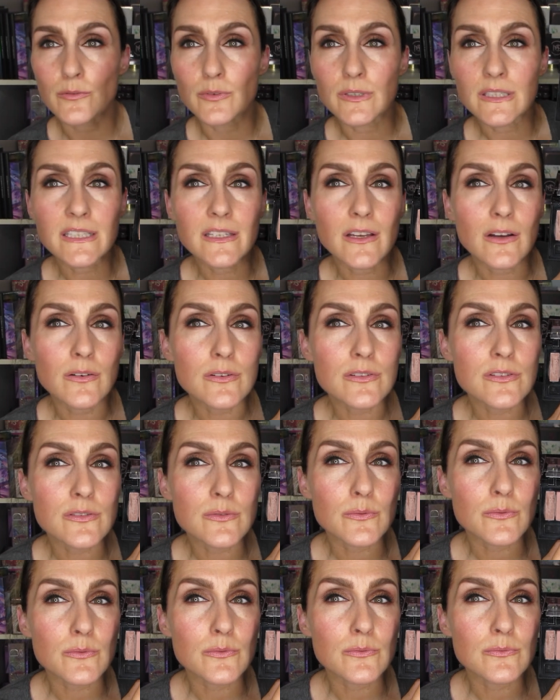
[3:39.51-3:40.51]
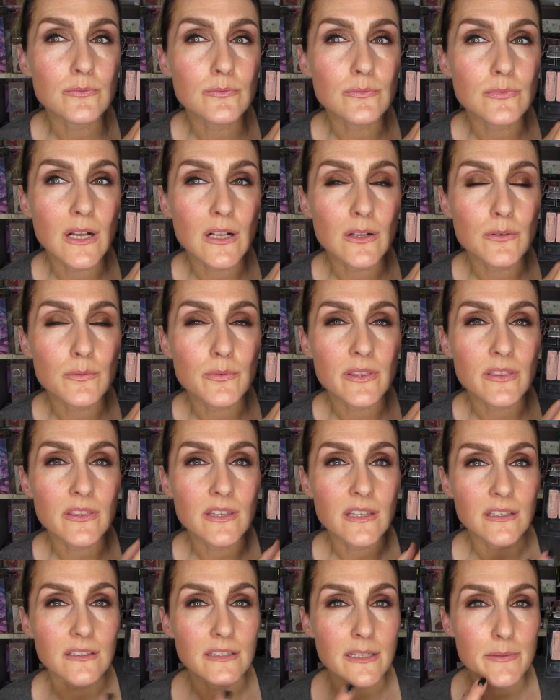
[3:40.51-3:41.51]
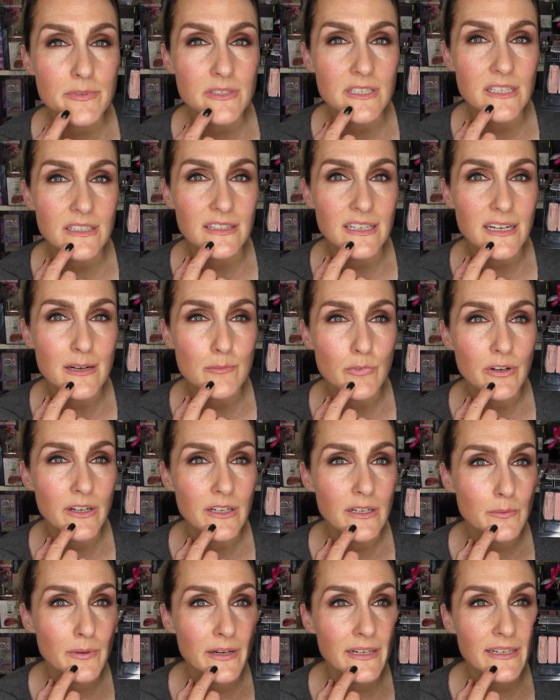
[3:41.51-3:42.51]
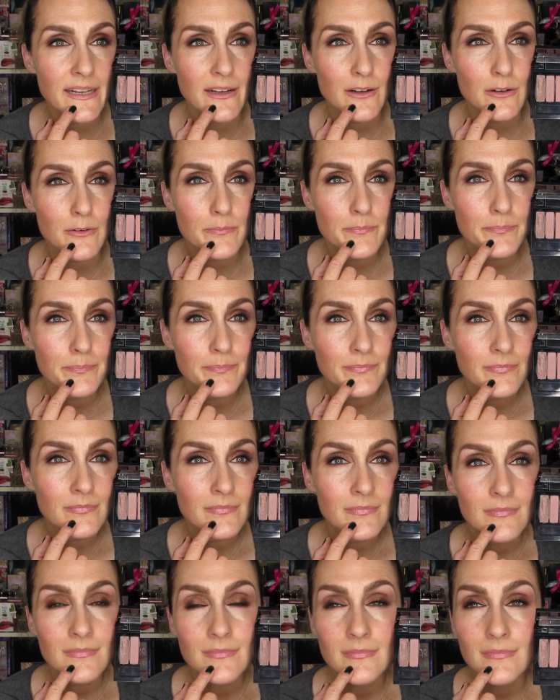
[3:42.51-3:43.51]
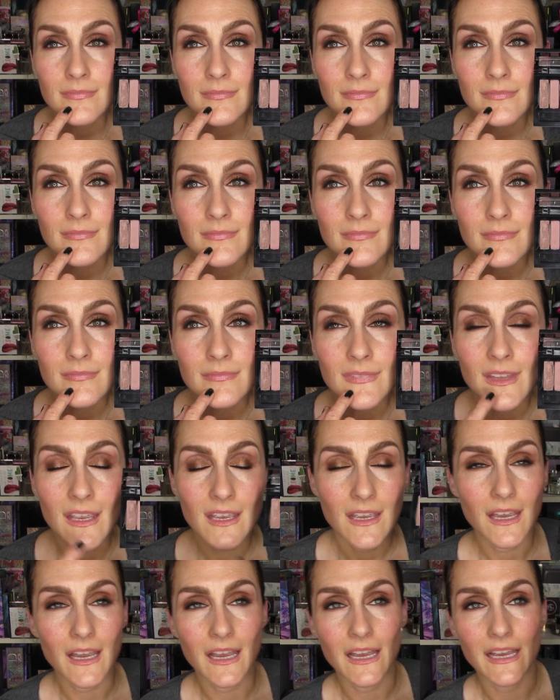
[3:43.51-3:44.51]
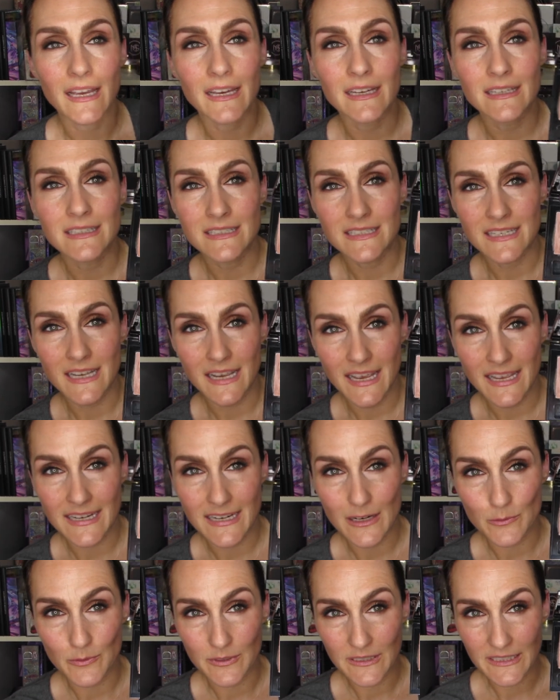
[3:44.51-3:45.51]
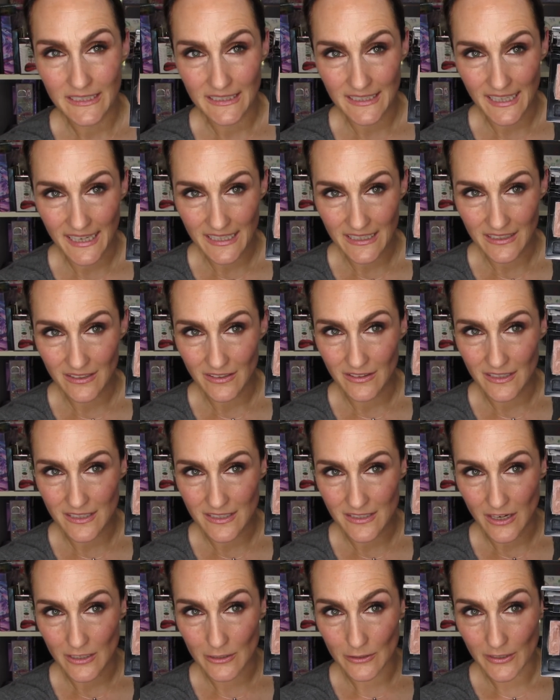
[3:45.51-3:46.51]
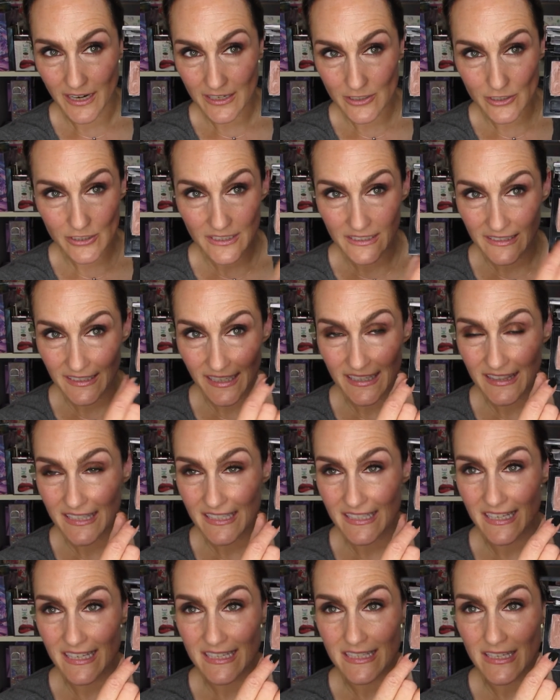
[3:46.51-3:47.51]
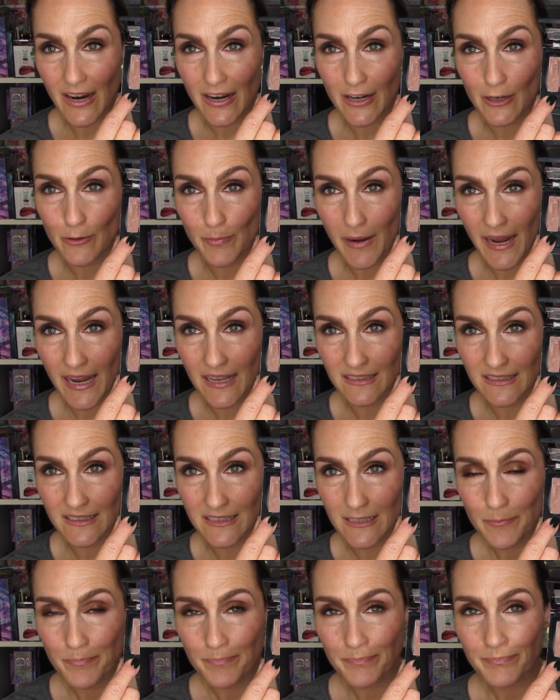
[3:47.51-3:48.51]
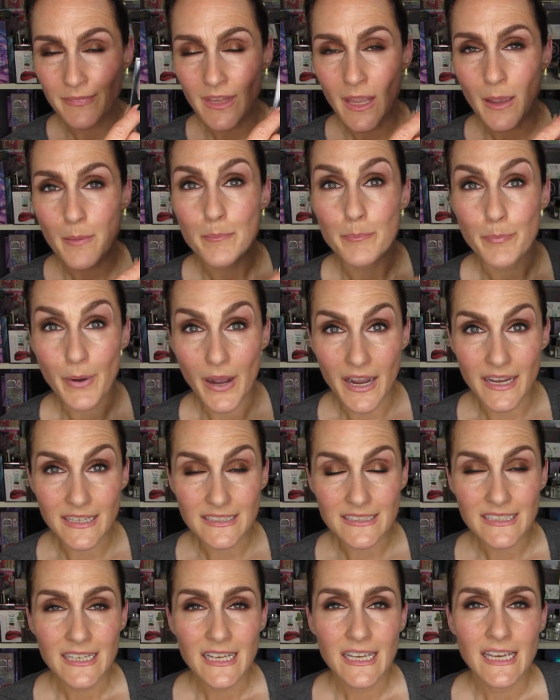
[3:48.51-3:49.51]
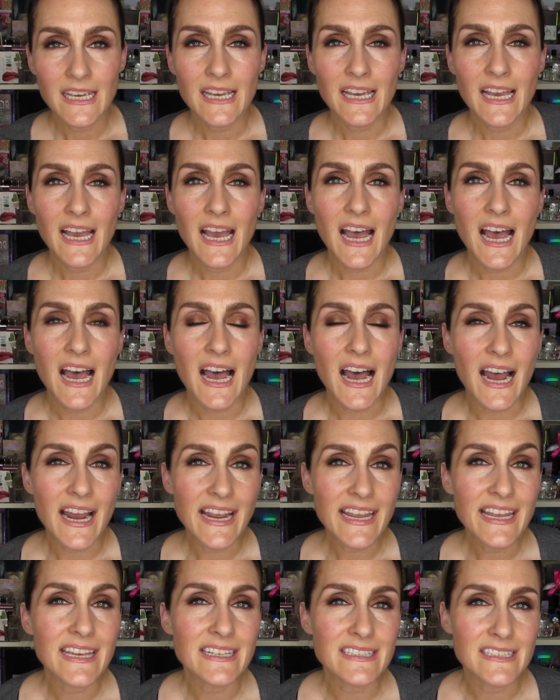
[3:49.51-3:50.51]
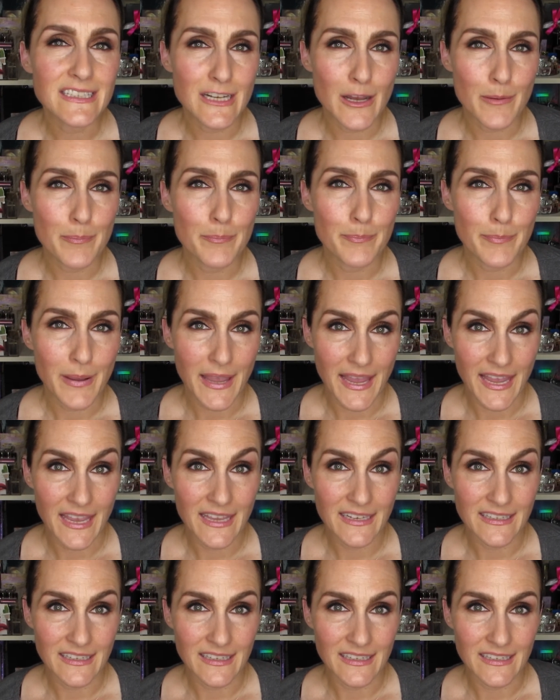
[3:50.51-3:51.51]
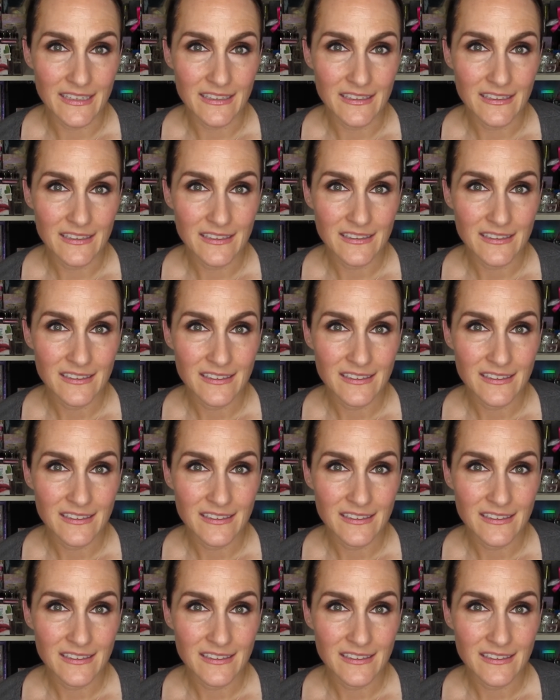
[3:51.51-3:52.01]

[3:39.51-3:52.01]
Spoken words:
really goes well with the lipstick that I'm wearing right now. And I really like this color. I actually like this entire palette, but I ended up panning